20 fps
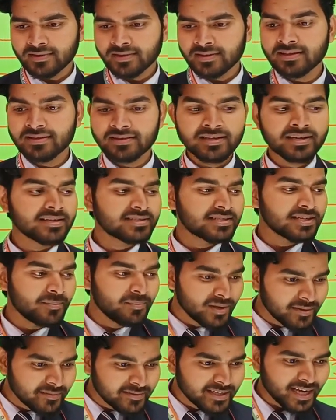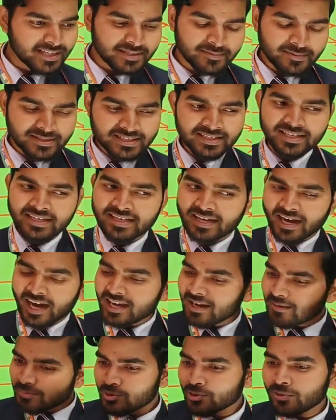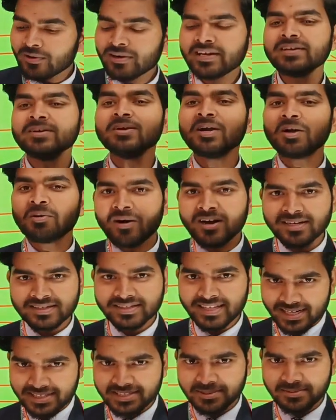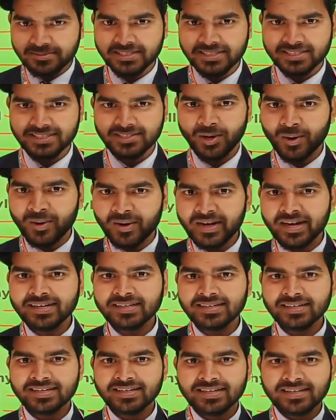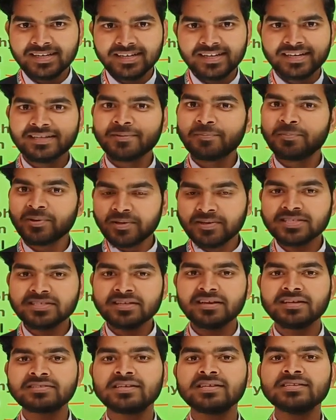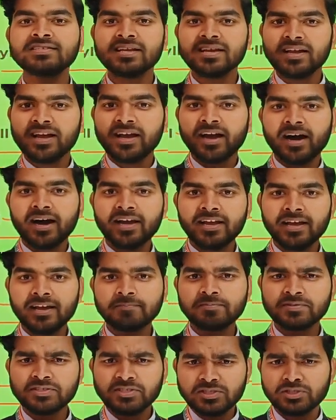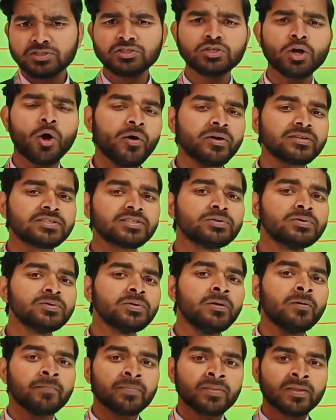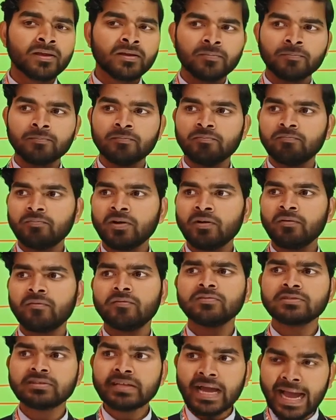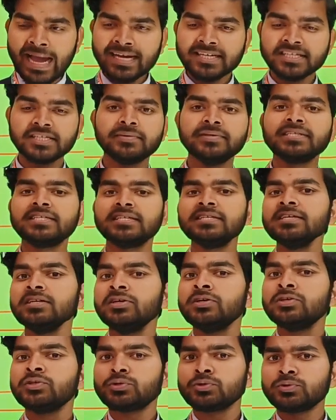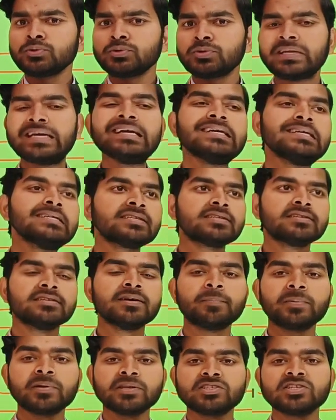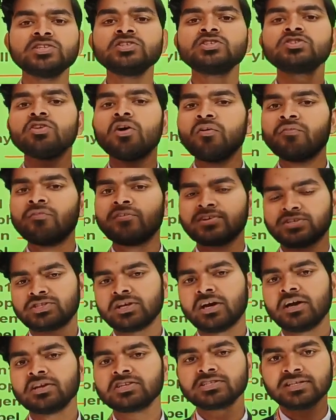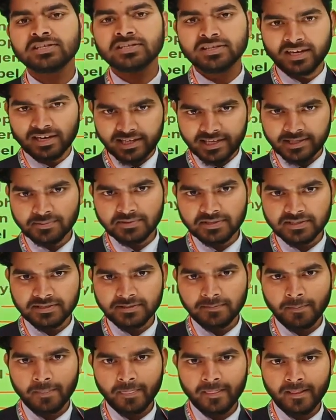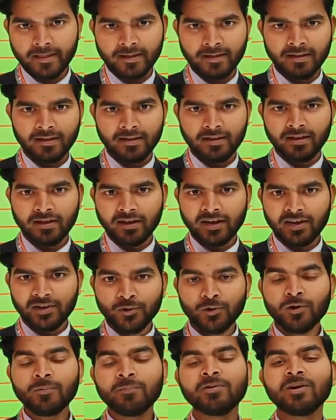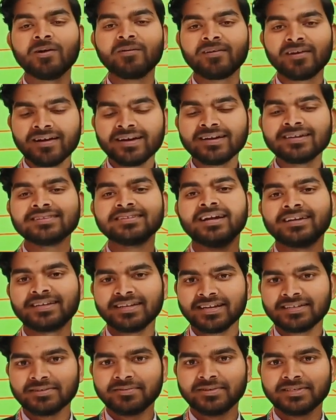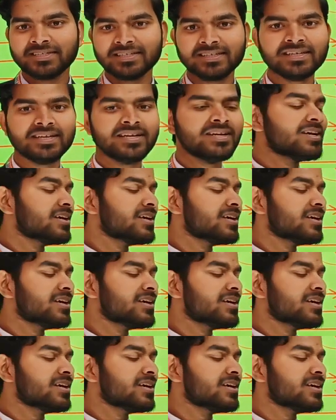Then there are some maybe activity. I have told you about the activity. All right, in the previous classes I have taught you the activity to taste the presence of a starch in the leaves. I hope you have learned that activity.